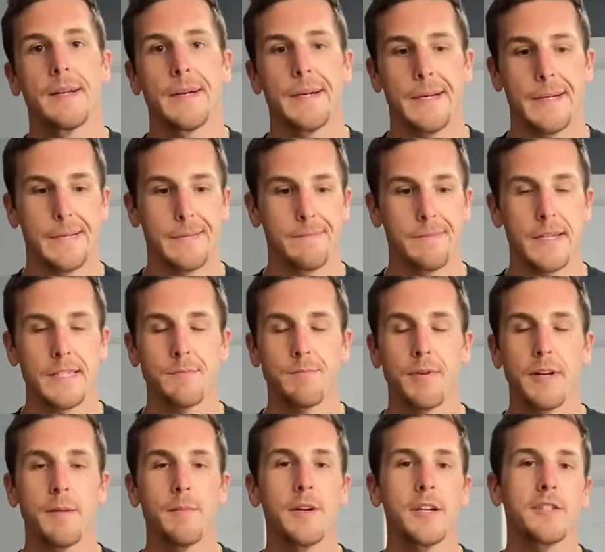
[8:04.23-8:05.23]
Um, that's
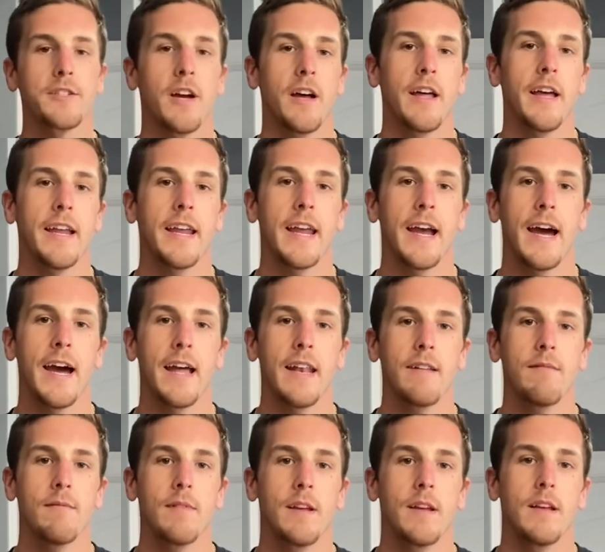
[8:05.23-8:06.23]
pretty much all I got
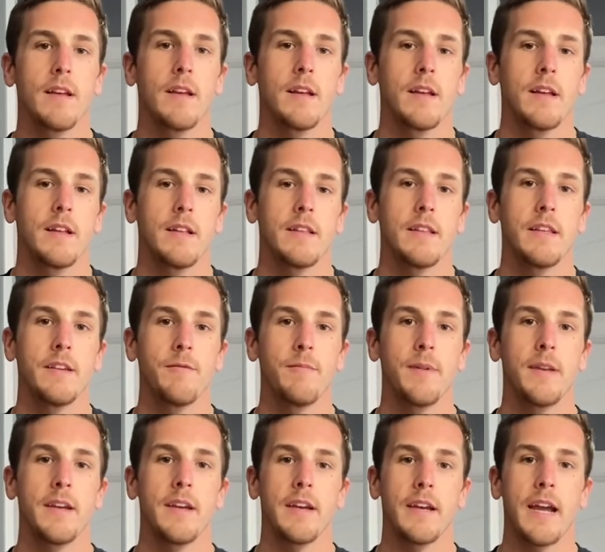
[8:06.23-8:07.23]
leave
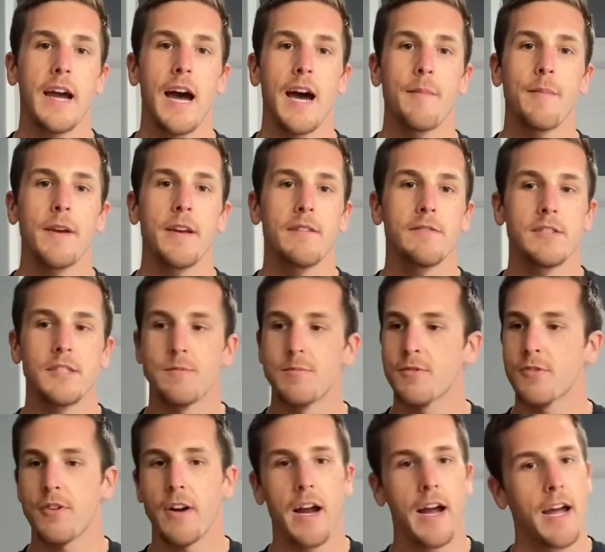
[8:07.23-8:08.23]
me a comment,
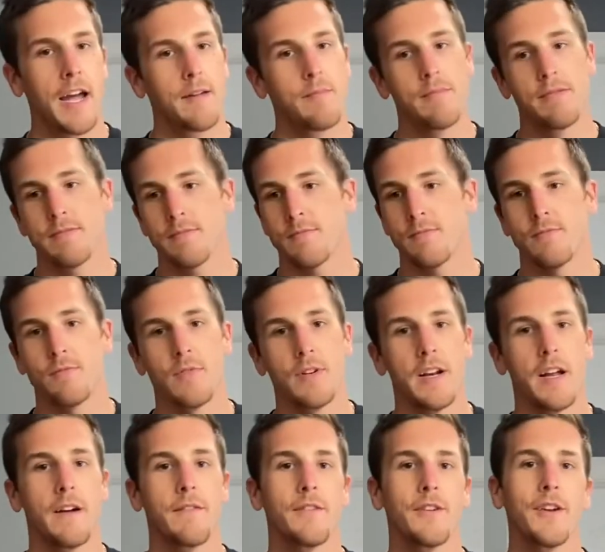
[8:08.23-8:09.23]
subscribe,
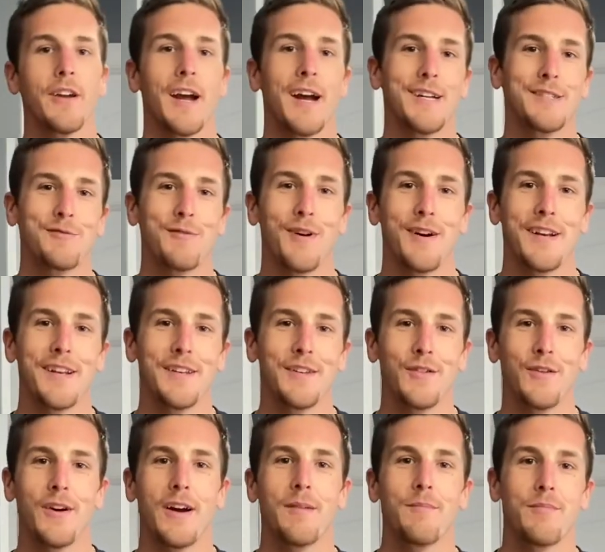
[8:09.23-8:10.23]
whatever you guys want to
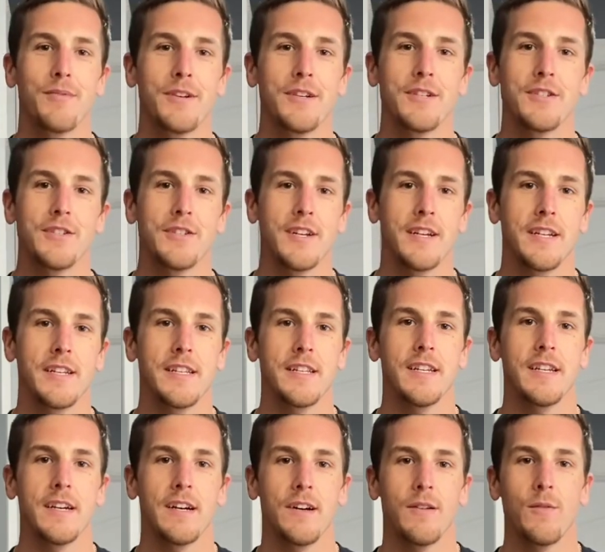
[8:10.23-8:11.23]
do. I appreciate
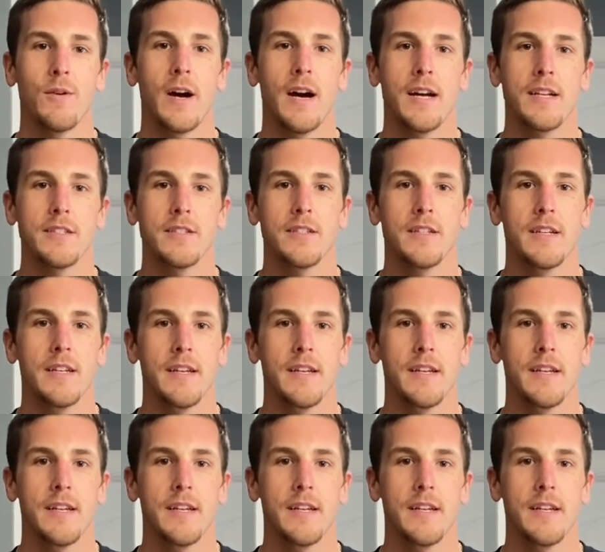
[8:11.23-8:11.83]
the uh, watch.